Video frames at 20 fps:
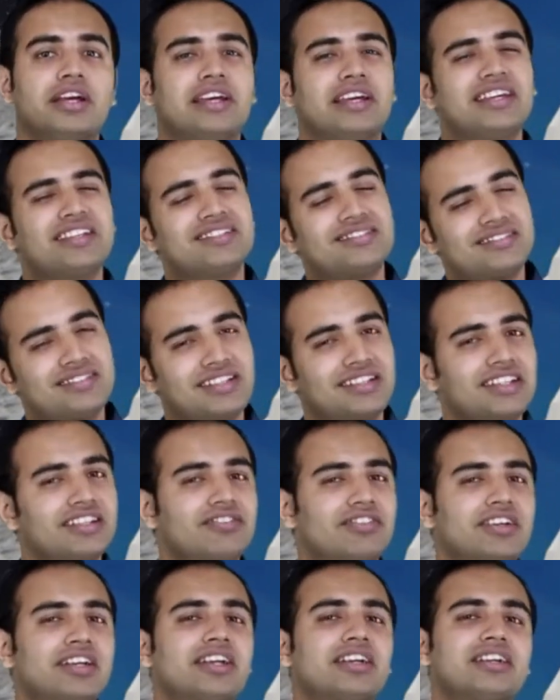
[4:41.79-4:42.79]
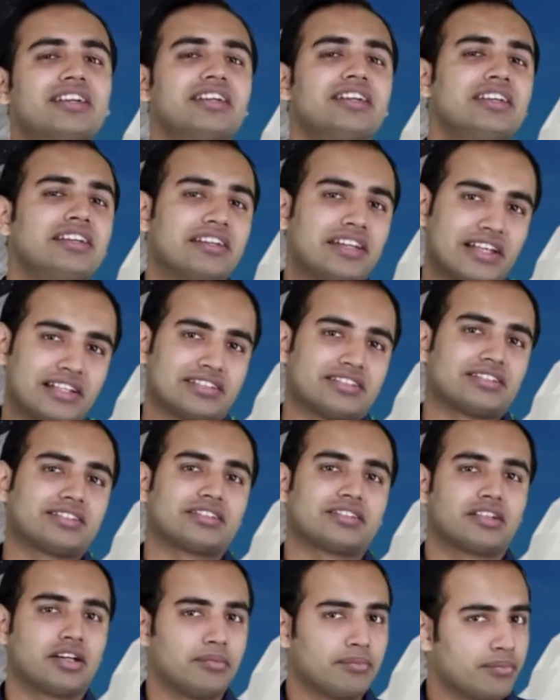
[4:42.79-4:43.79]
is significantly less
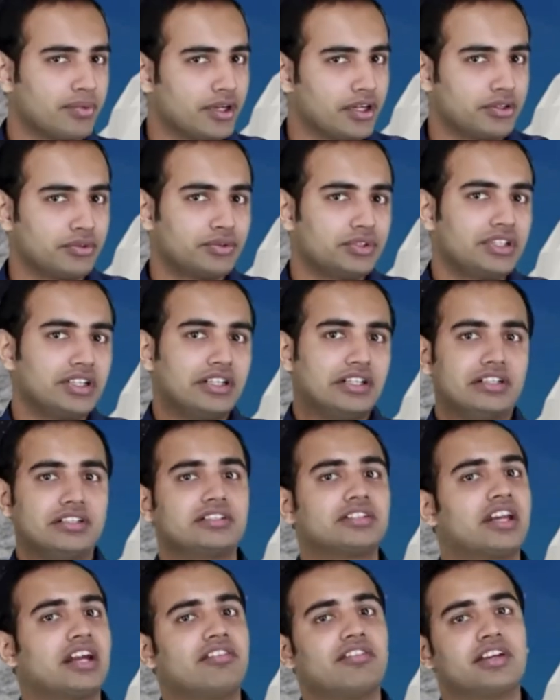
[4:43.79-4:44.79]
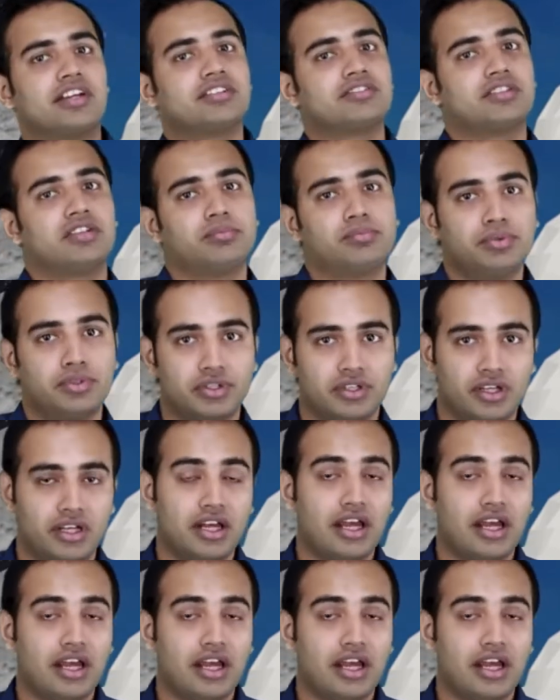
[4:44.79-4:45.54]
compared to the Earth's gravitational pull.